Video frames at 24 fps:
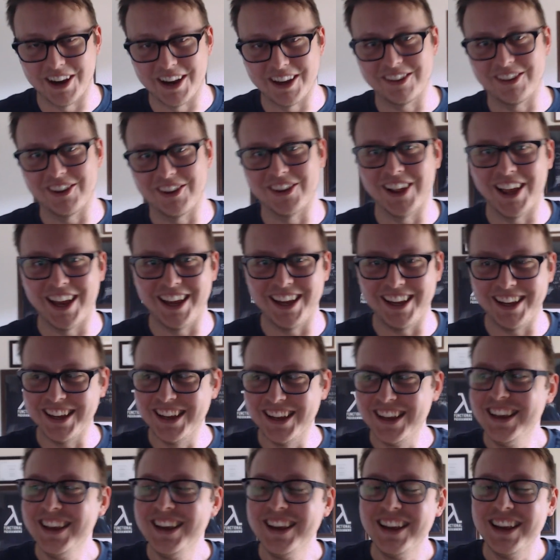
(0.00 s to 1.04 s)
So, like,
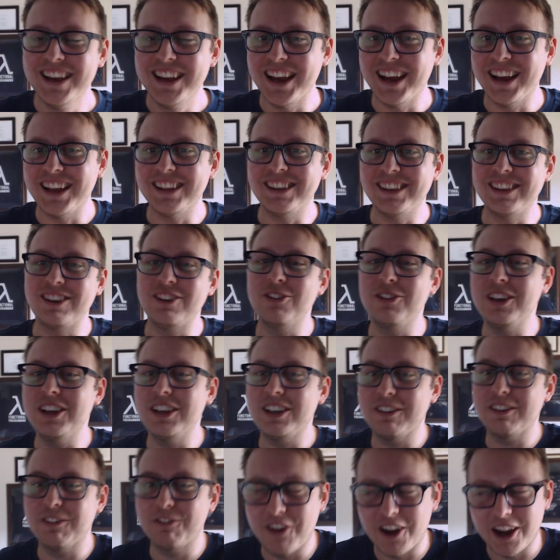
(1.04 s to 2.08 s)
you
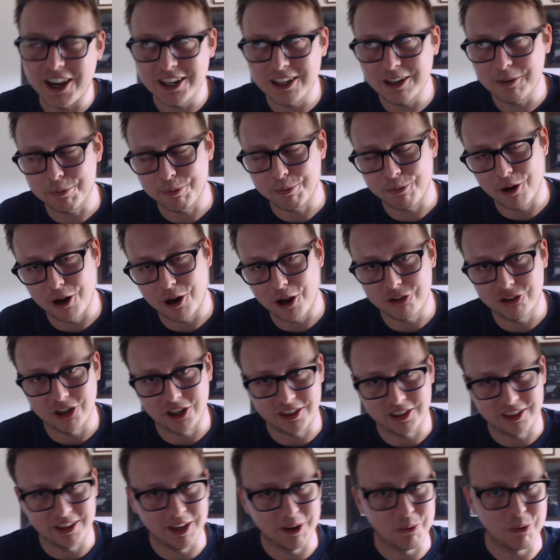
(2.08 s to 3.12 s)
need to find a
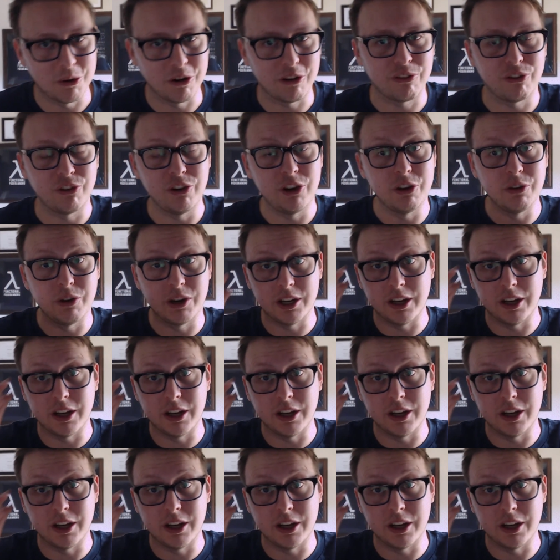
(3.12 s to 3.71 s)
project that works for you.